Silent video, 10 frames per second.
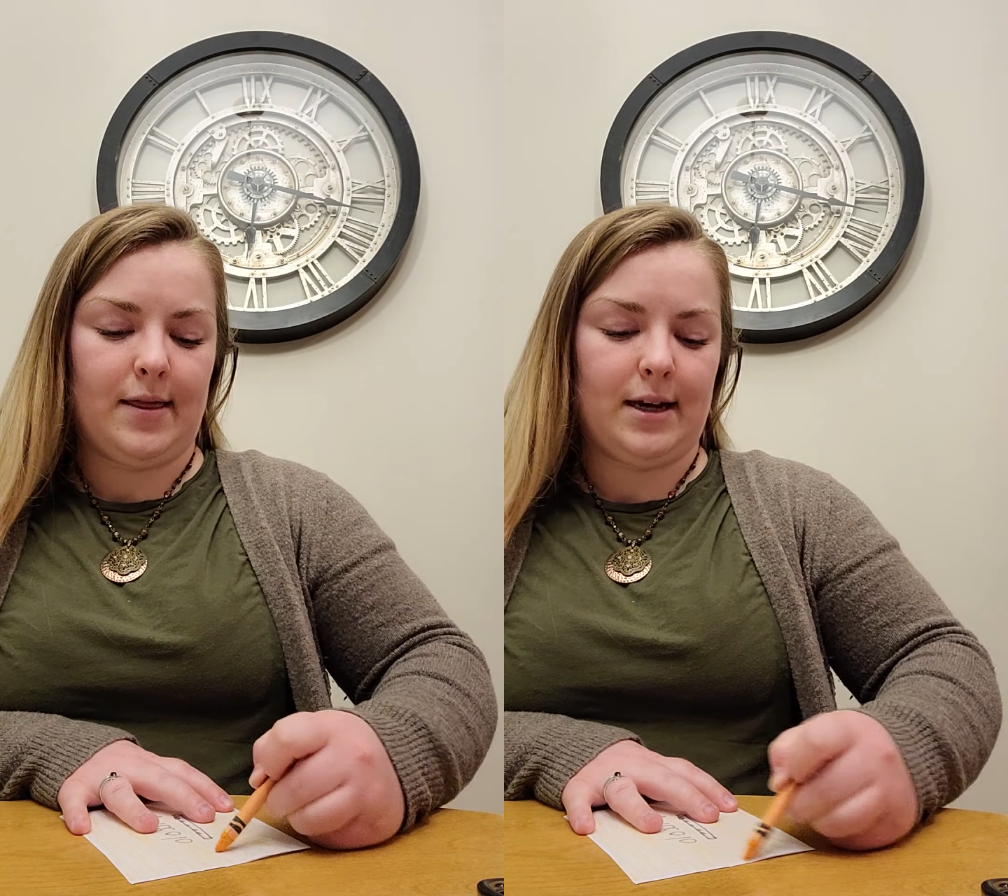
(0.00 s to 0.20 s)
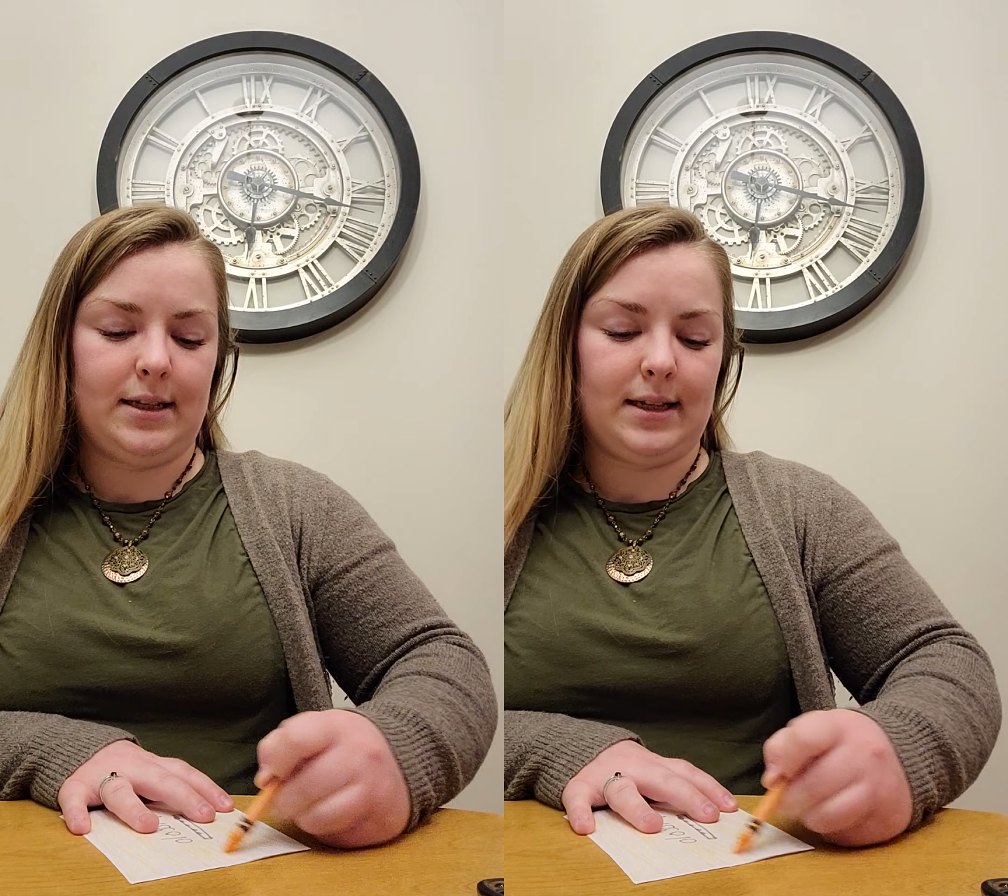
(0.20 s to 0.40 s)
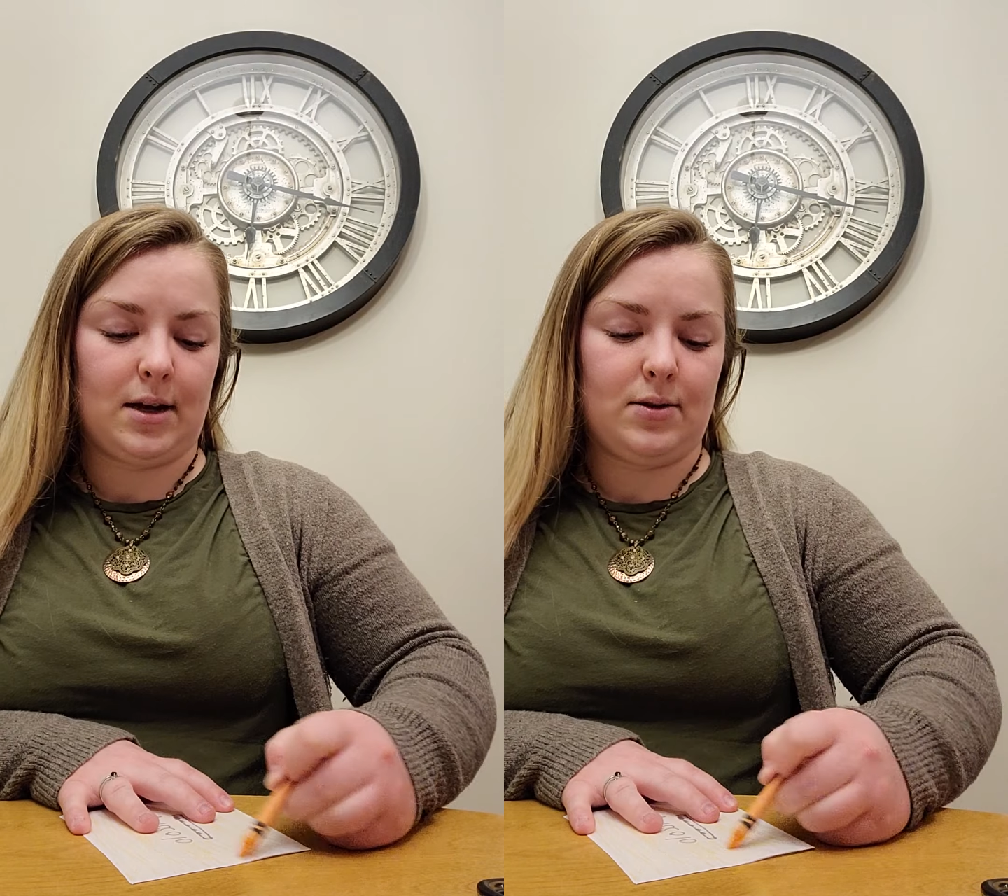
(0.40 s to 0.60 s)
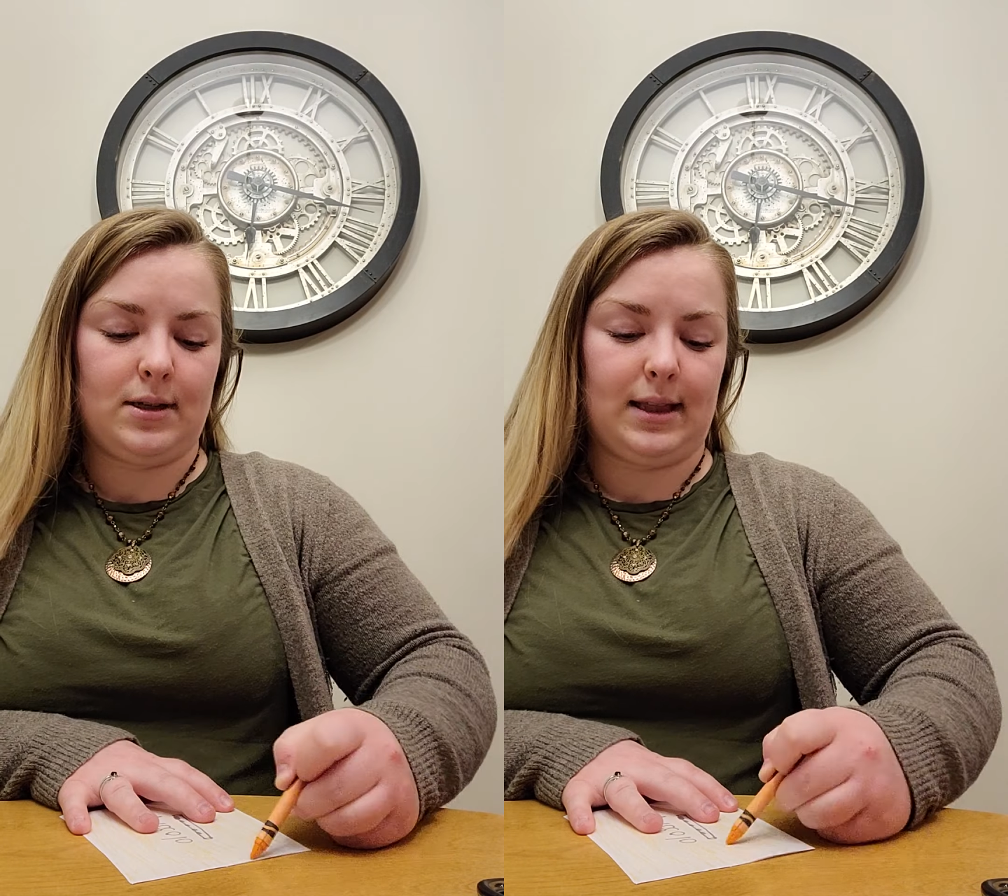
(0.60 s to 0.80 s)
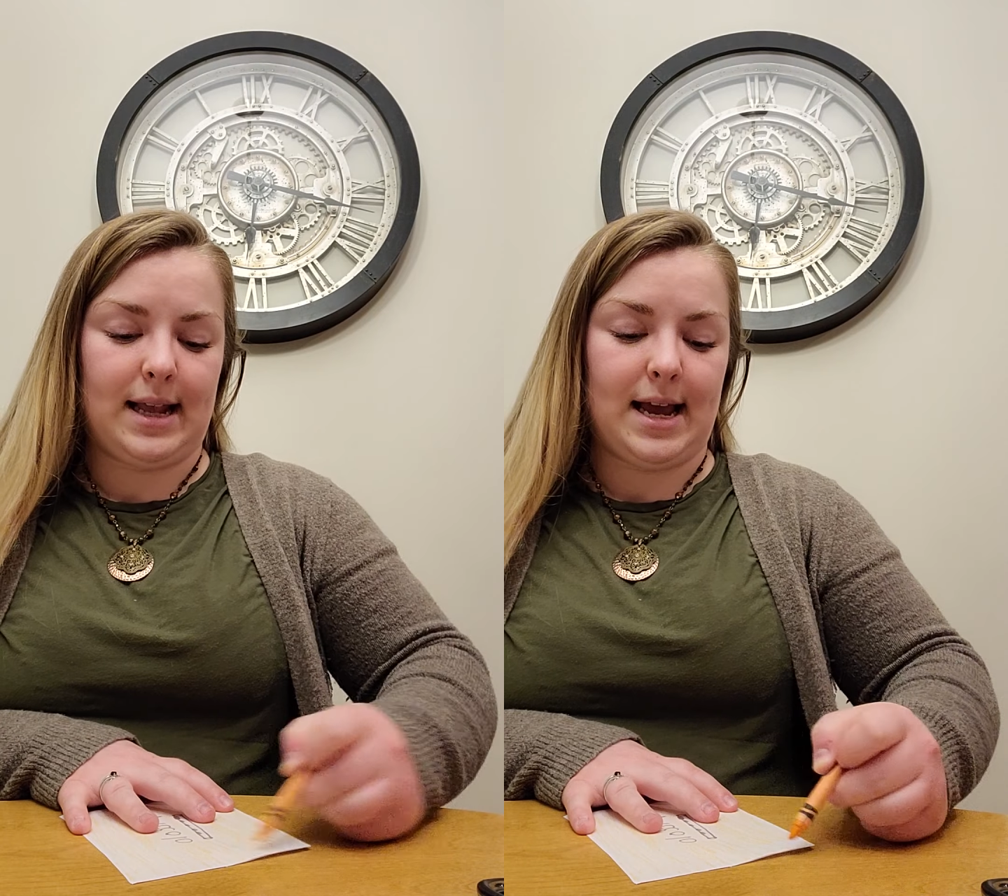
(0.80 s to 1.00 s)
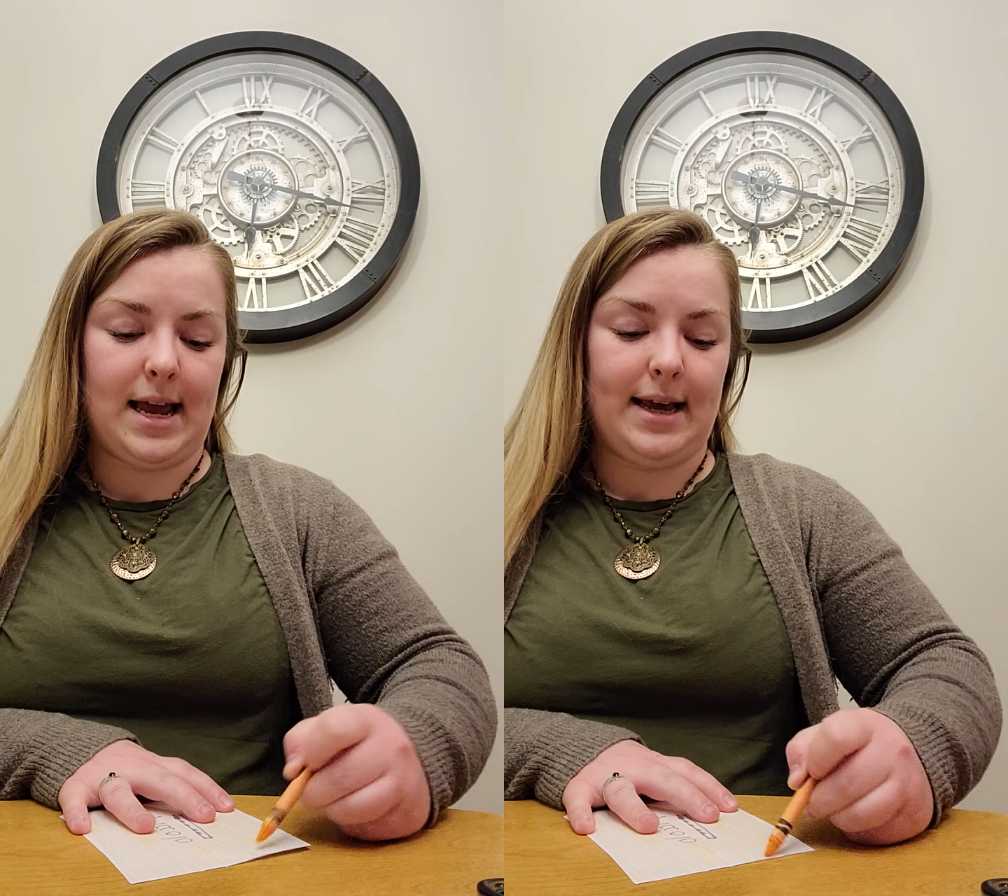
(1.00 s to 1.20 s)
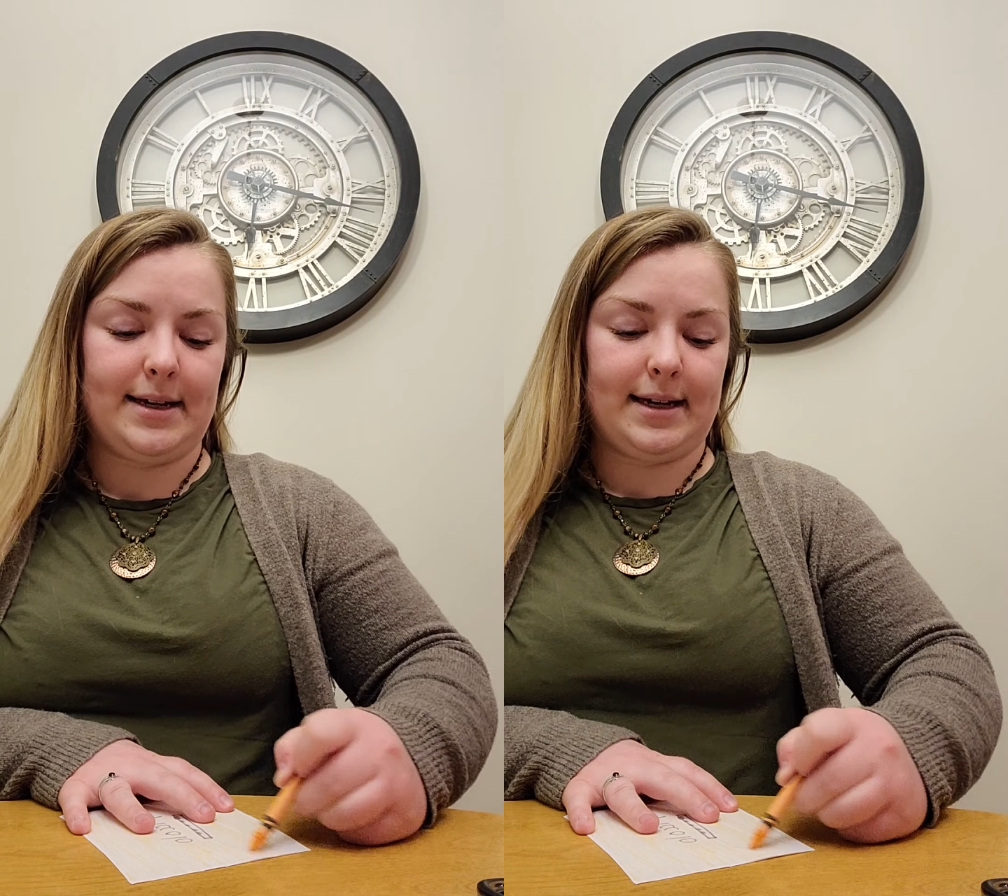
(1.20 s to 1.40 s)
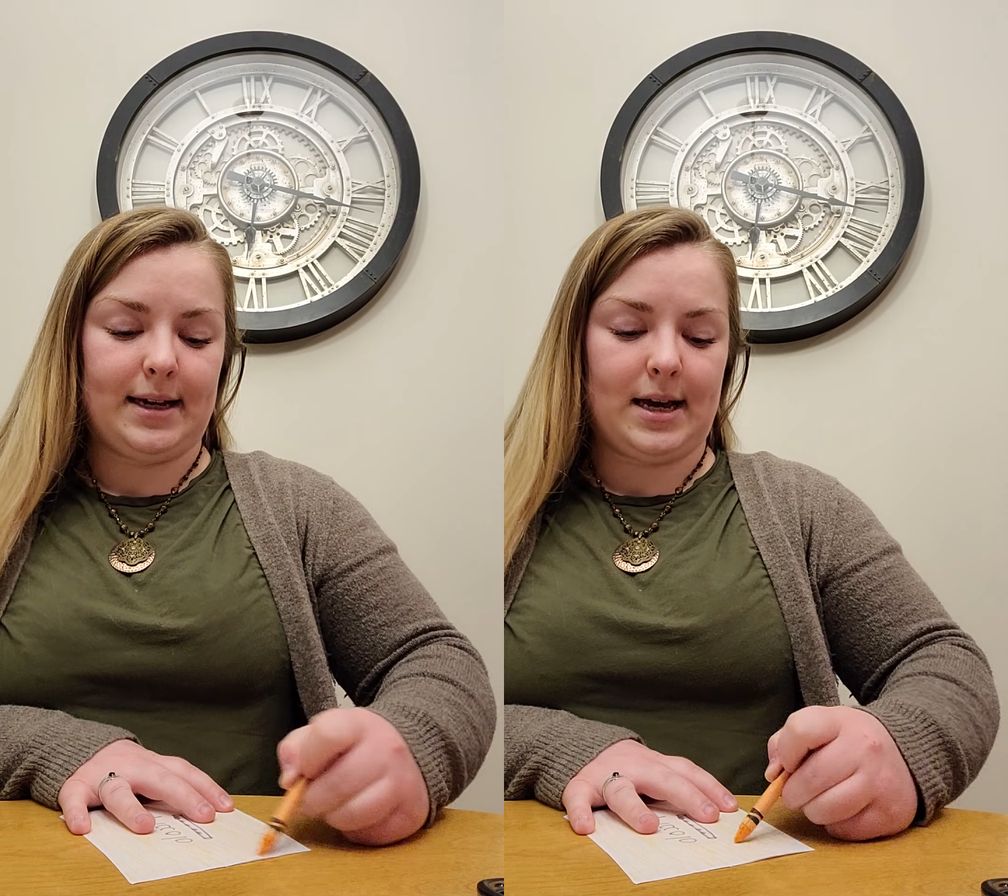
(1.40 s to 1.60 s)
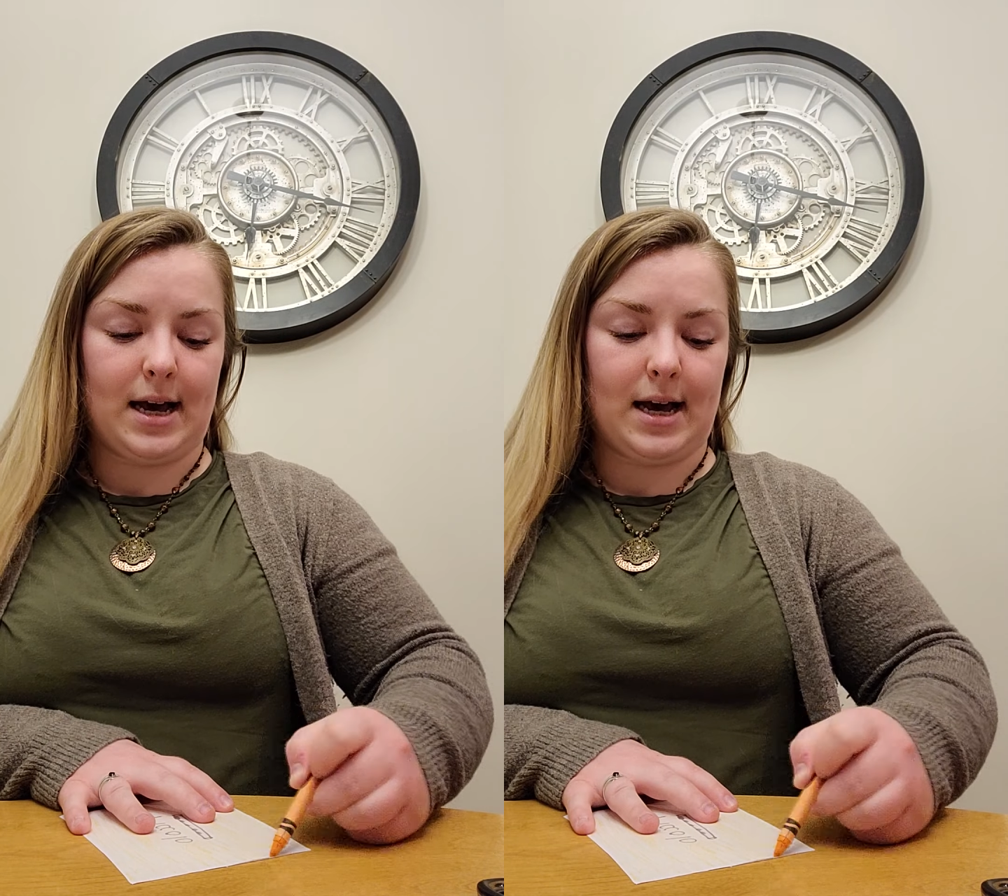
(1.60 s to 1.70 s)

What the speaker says: that it sounds like